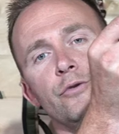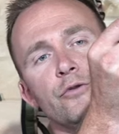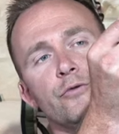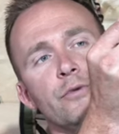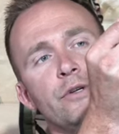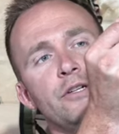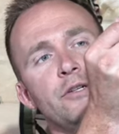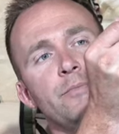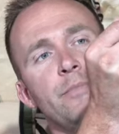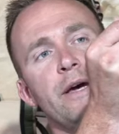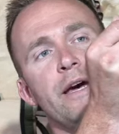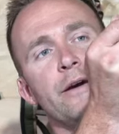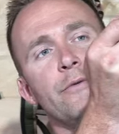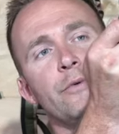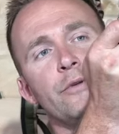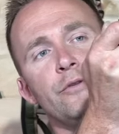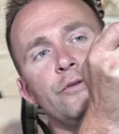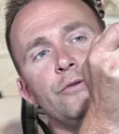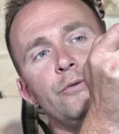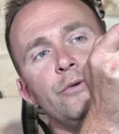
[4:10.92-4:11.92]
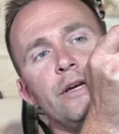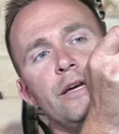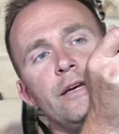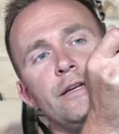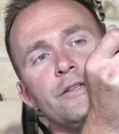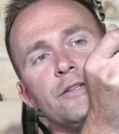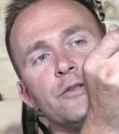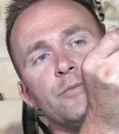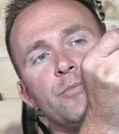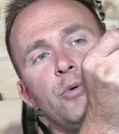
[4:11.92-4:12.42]
do is reach back with two
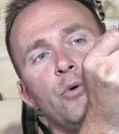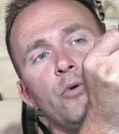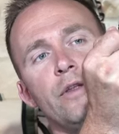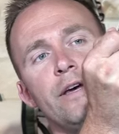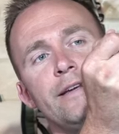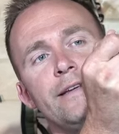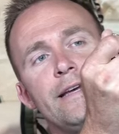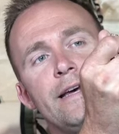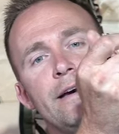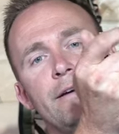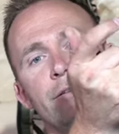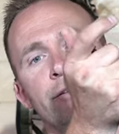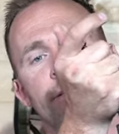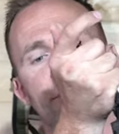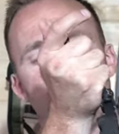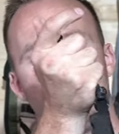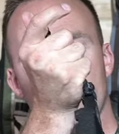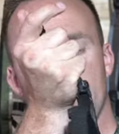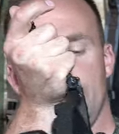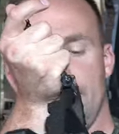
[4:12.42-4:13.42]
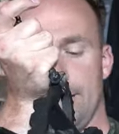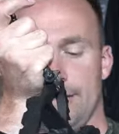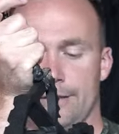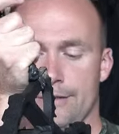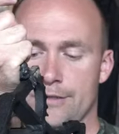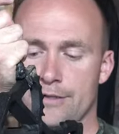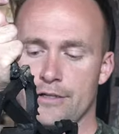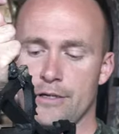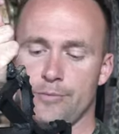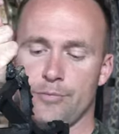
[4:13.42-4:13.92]
hands, just pull that down, and
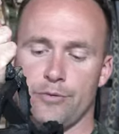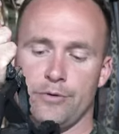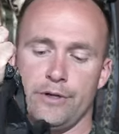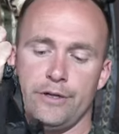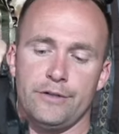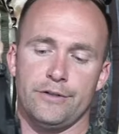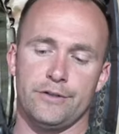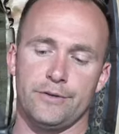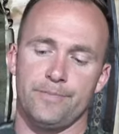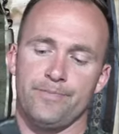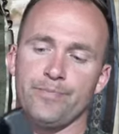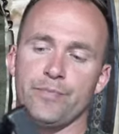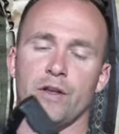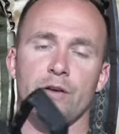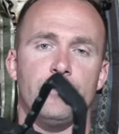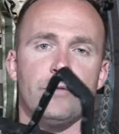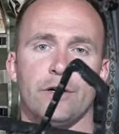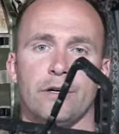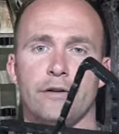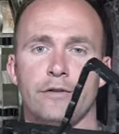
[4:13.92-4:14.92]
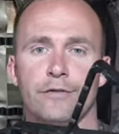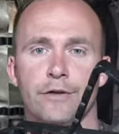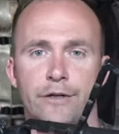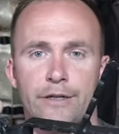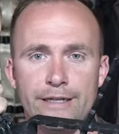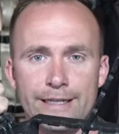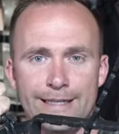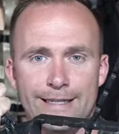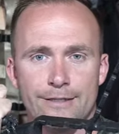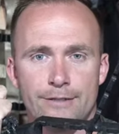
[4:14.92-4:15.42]
it separates very,
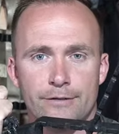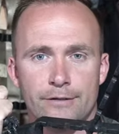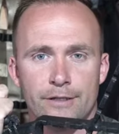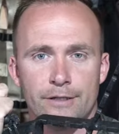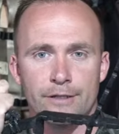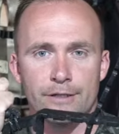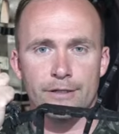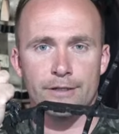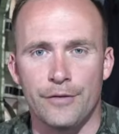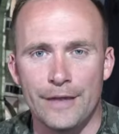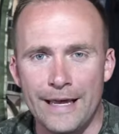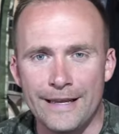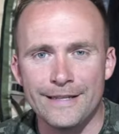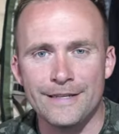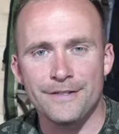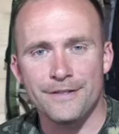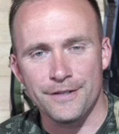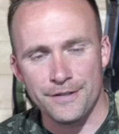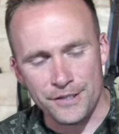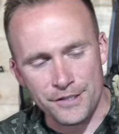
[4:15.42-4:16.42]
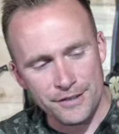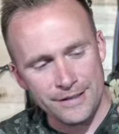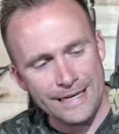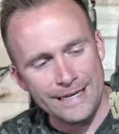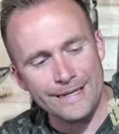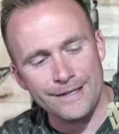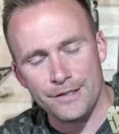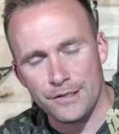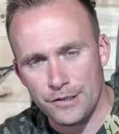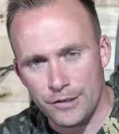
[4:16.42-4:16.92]
very easily. That is the
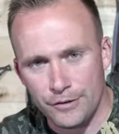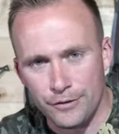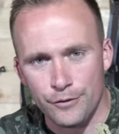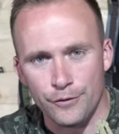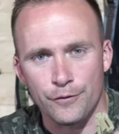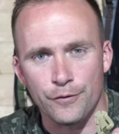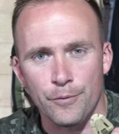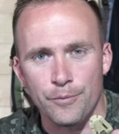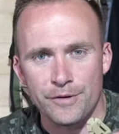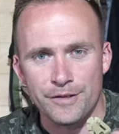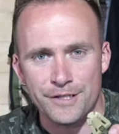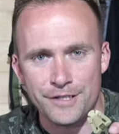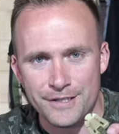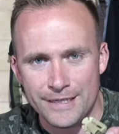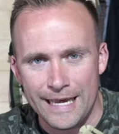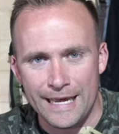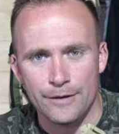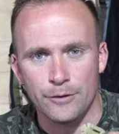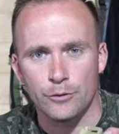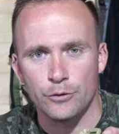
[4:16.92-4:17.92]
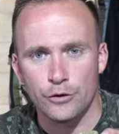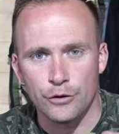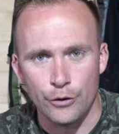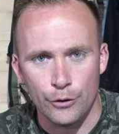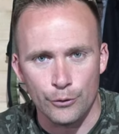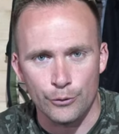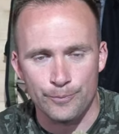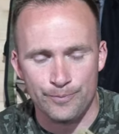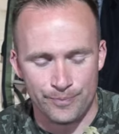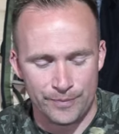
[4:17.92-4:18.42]
snake ascender from the Saddle
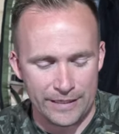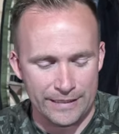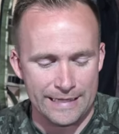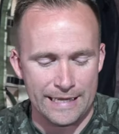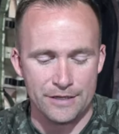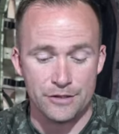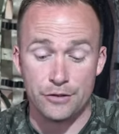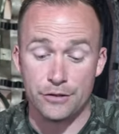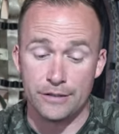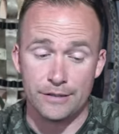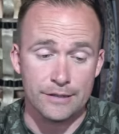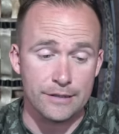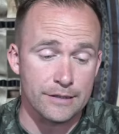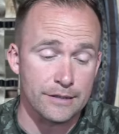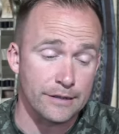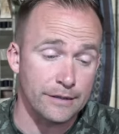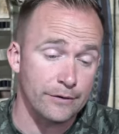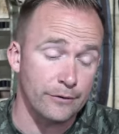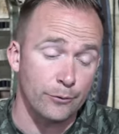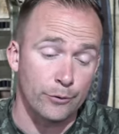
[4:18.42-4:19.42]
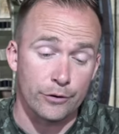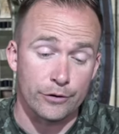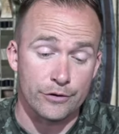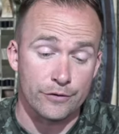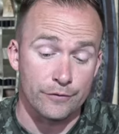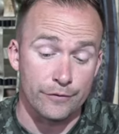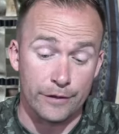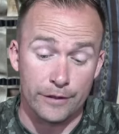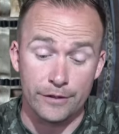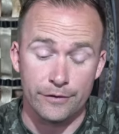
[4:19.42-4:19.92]
Goat. And as you can see, it works
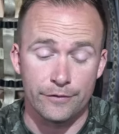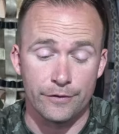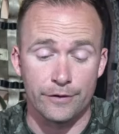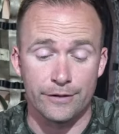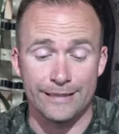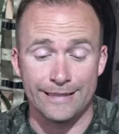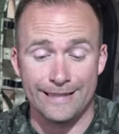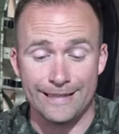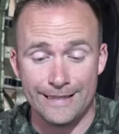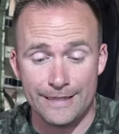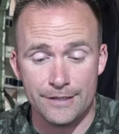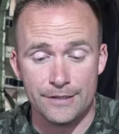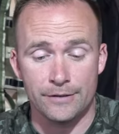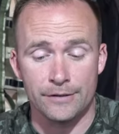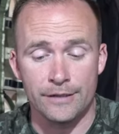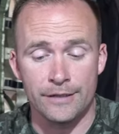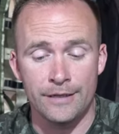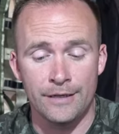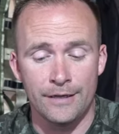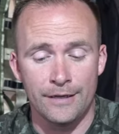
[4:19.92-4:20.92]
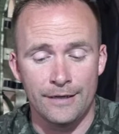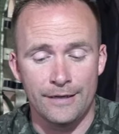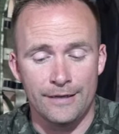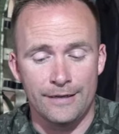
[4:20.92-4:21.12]
very, very easily.